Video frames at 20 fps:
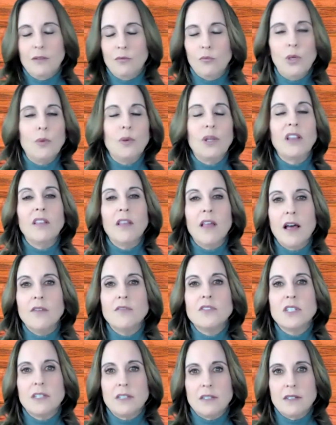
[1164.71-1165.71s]
We would
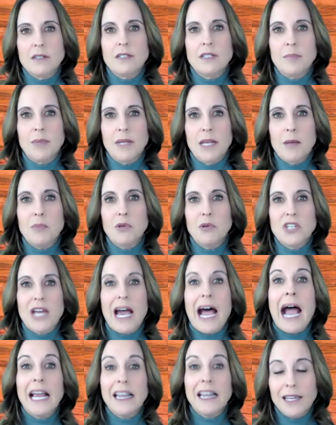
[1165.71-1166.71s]
love to be able to
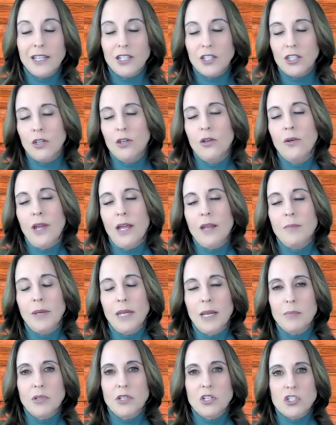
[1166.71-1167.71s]
highlight you and
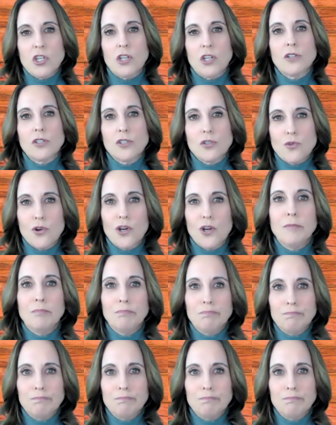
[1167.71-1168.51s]
be able to share your story.